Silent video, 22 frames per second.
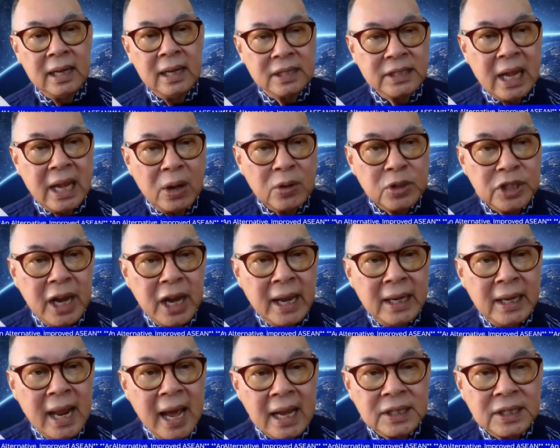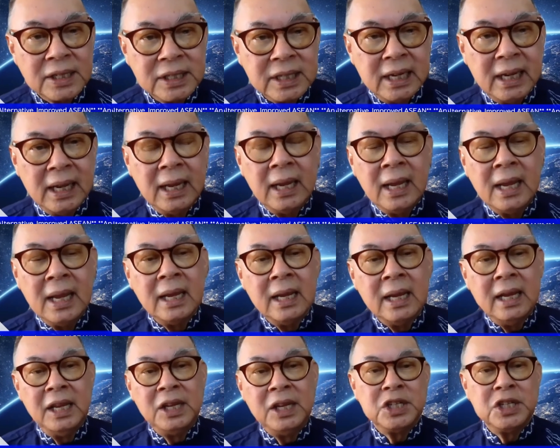in the South China Sea,
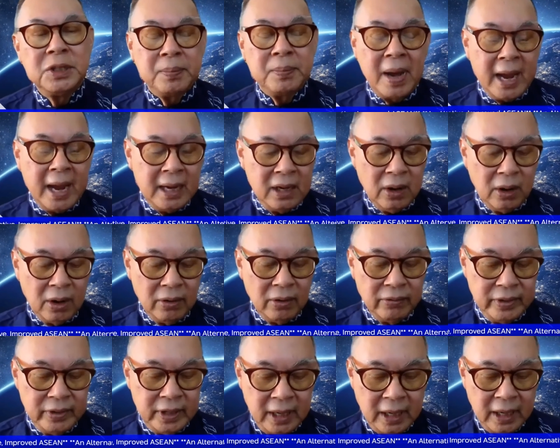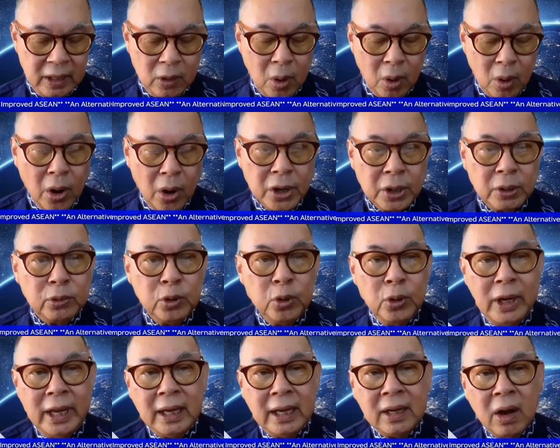in spite of the court
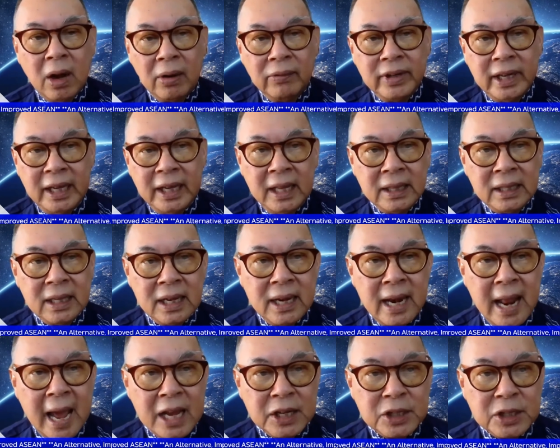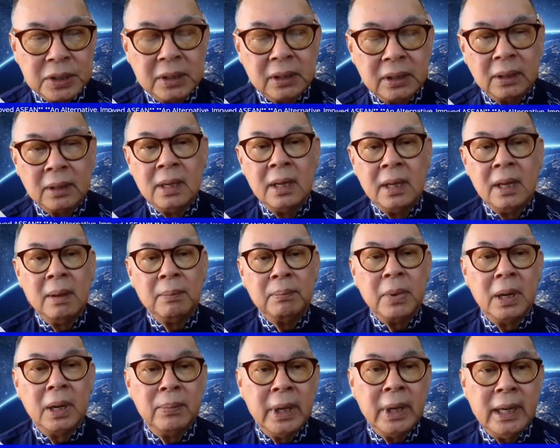ruling of the International
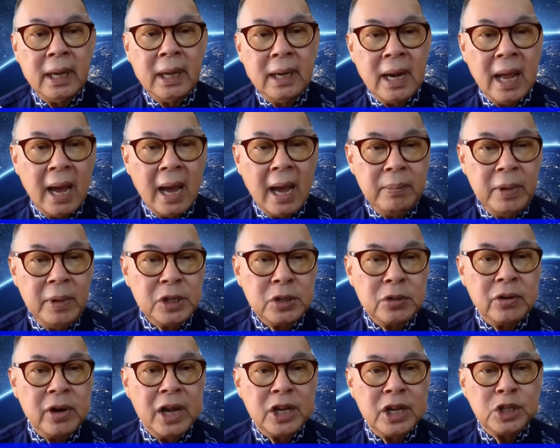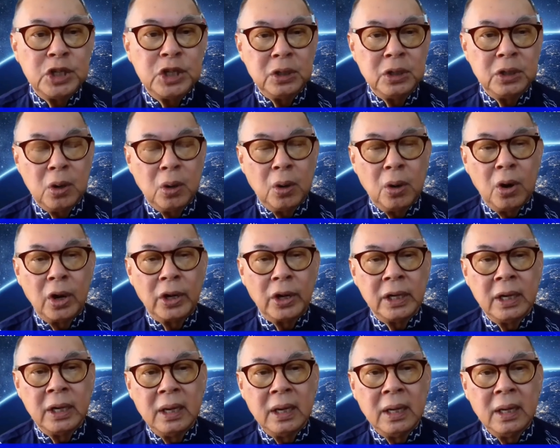Permanent Arbitration
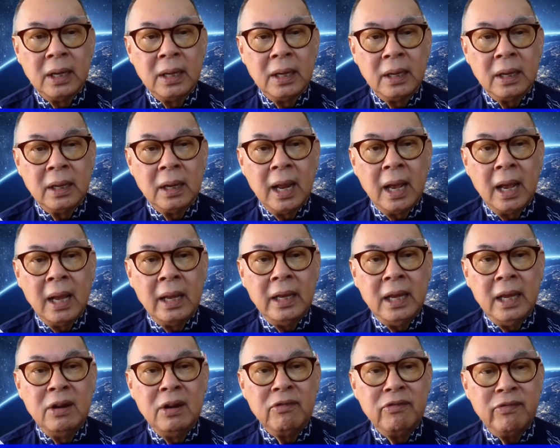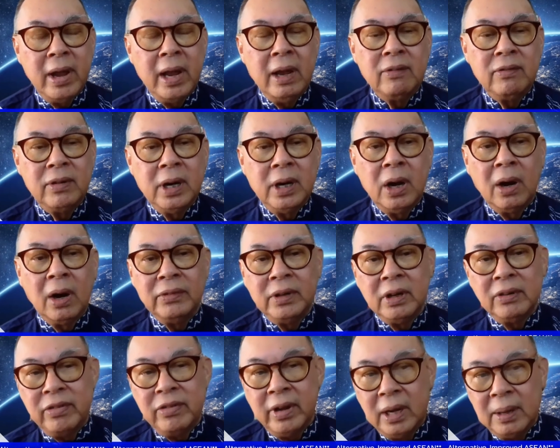Court in favor
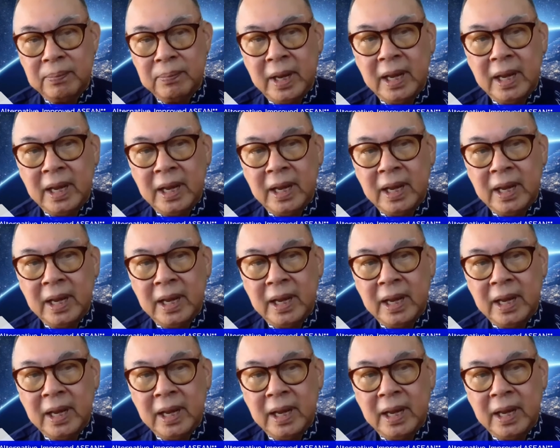of the